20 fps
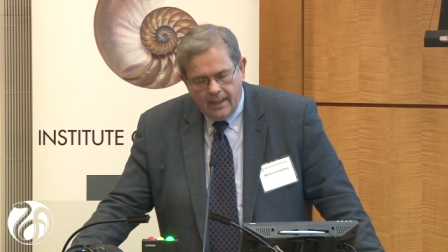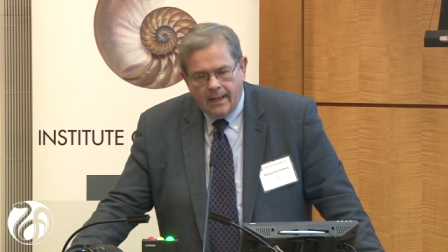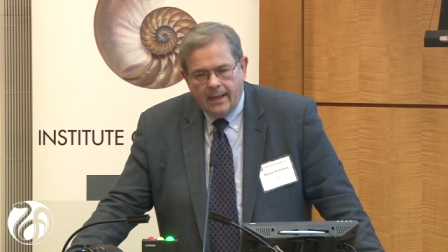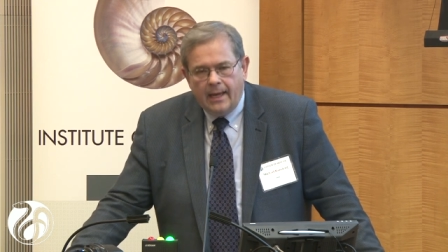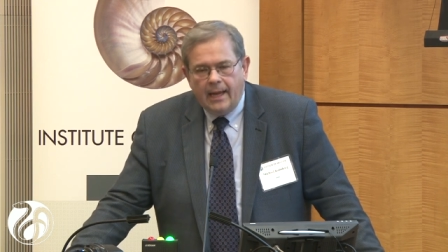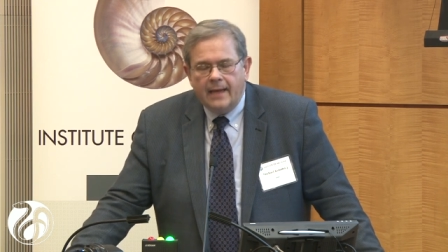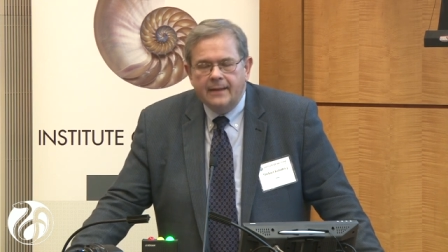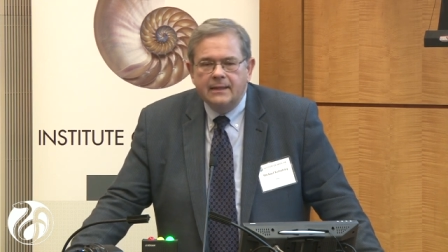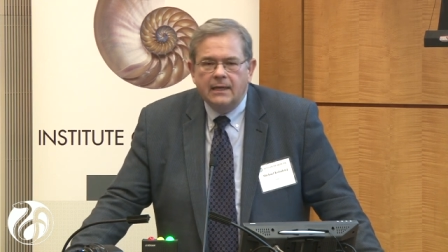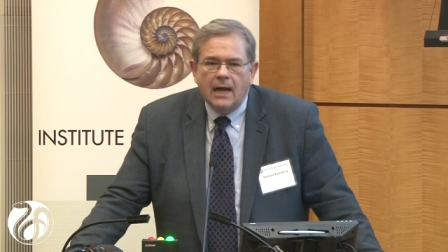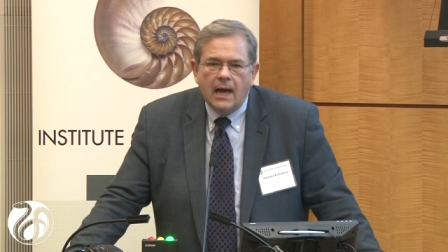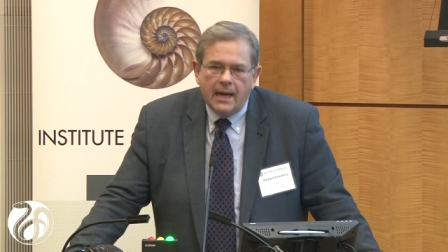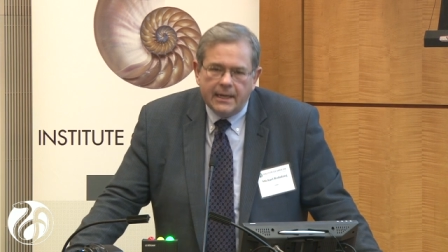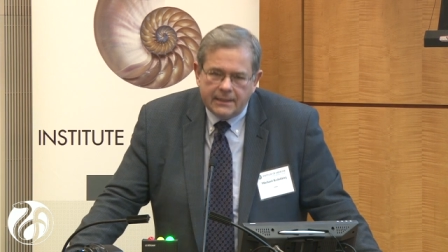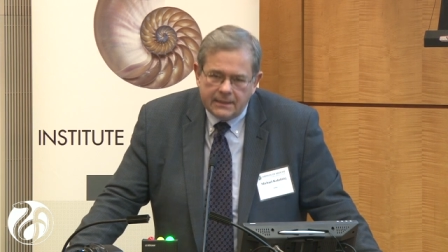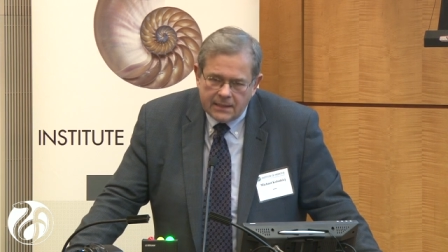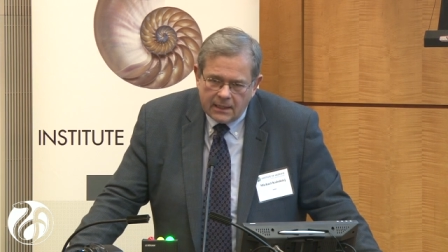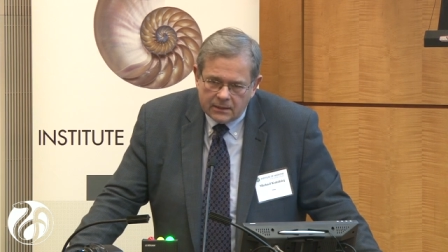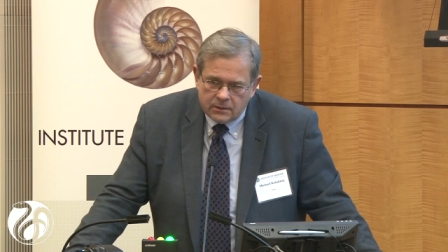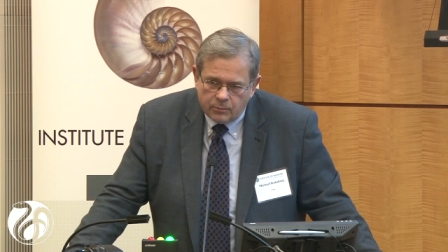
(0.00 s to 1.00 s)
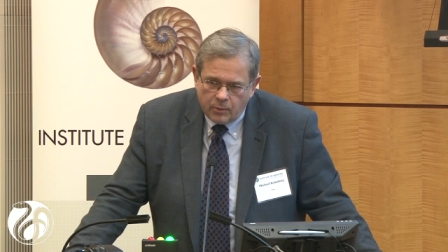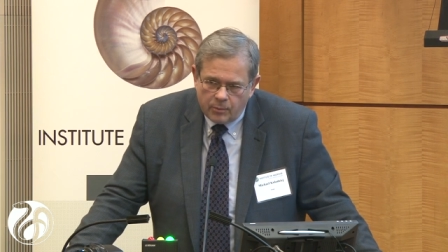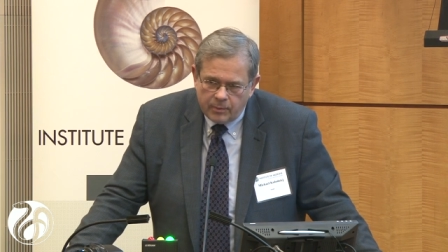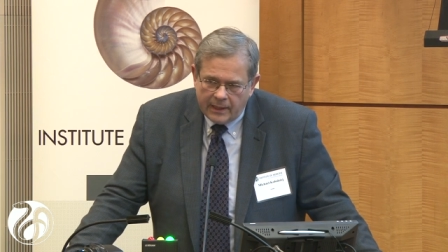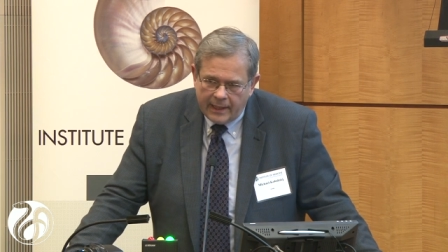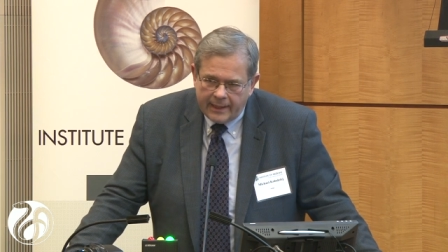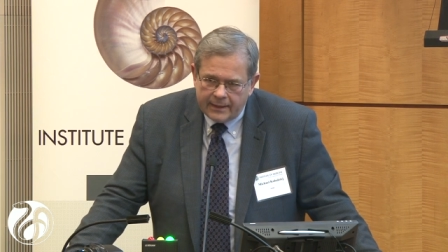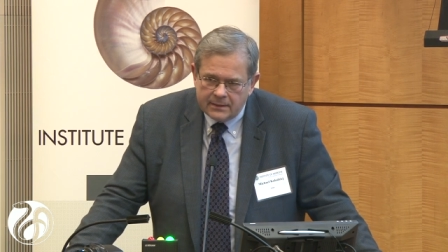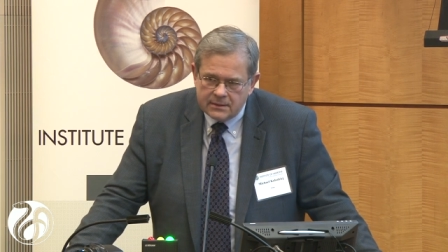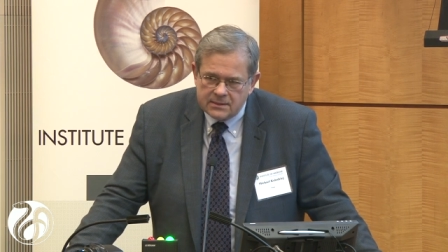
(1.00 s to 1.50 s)
And then high deductible
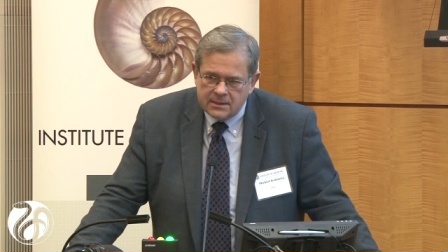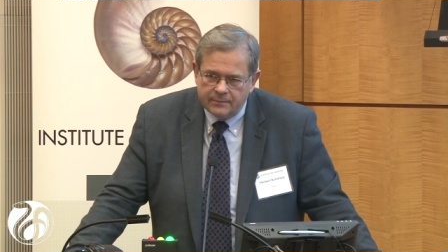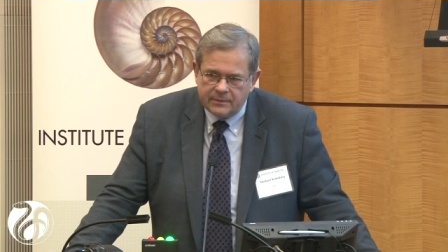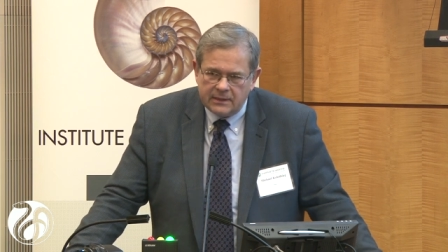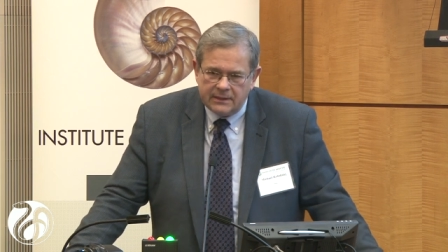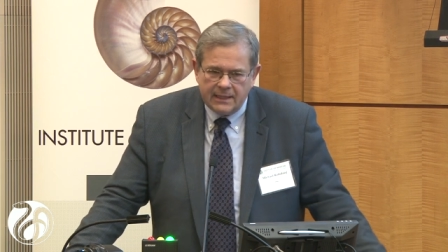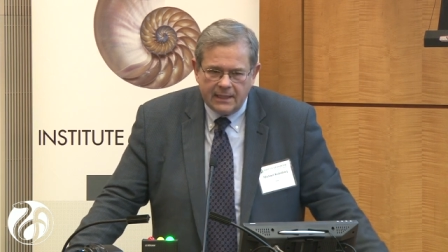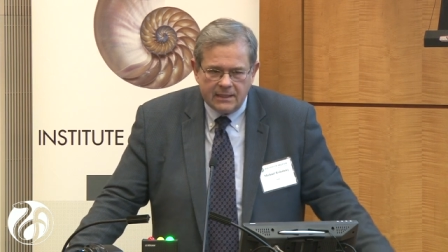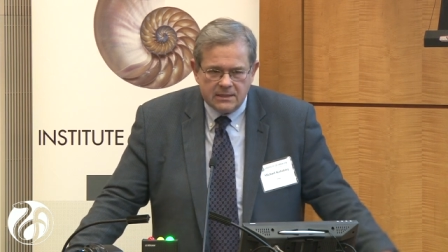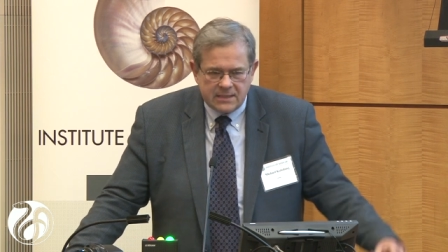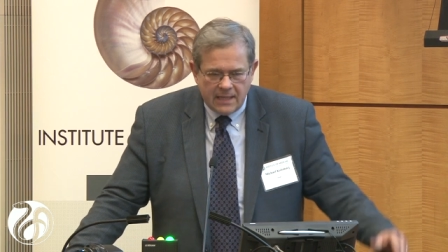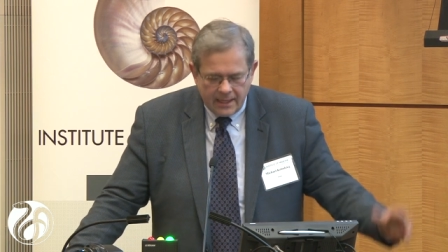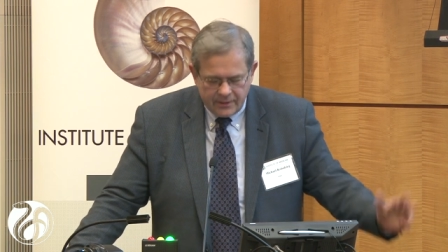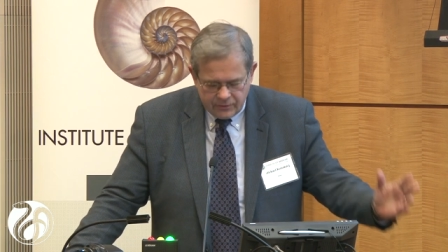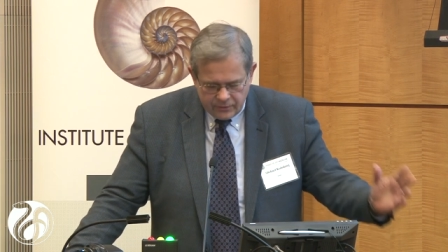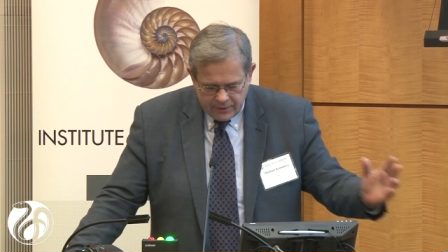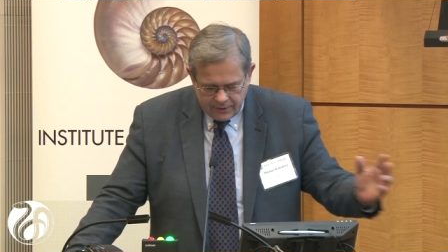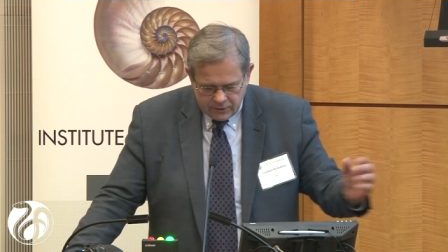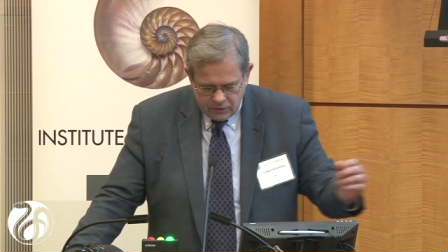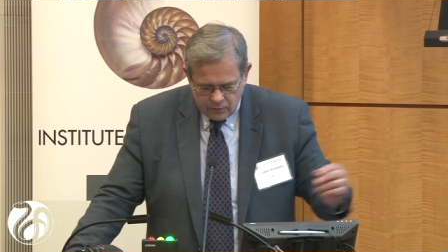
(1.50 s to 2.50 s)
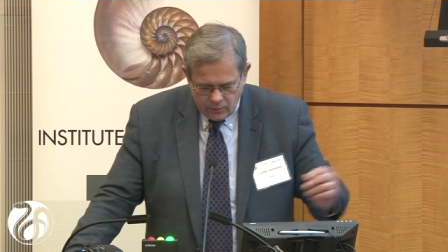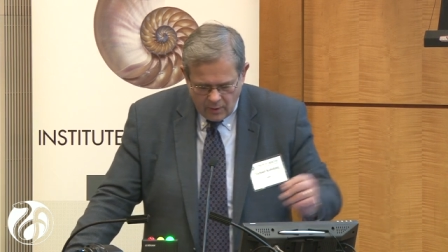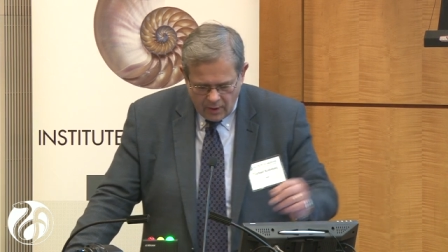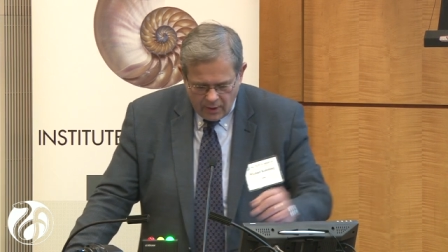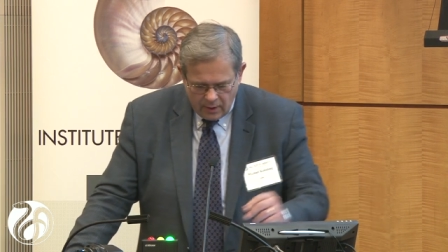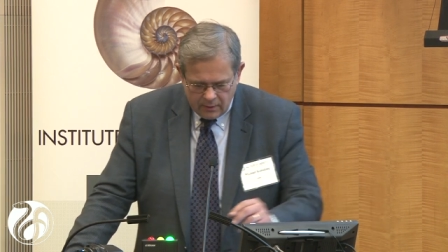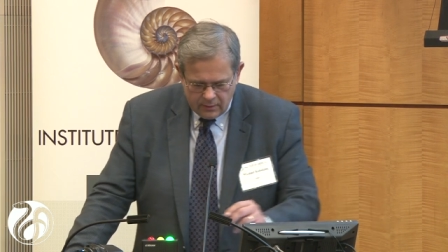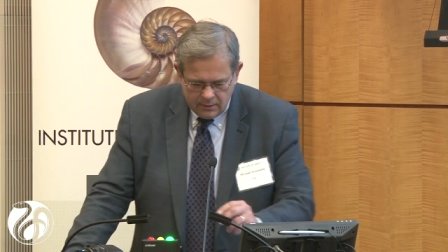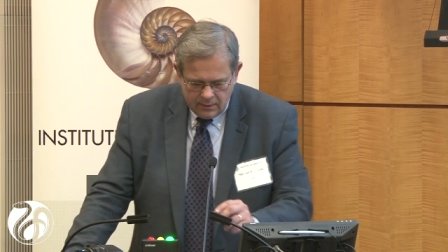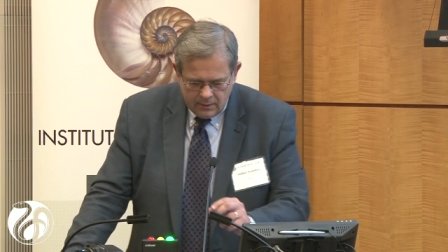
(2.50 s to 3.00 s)
plan, something that has entered into
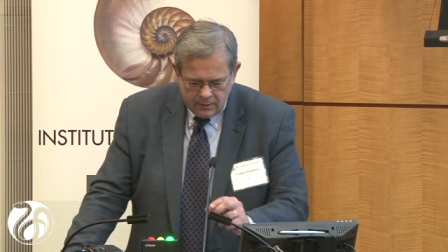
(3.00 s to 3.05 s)
our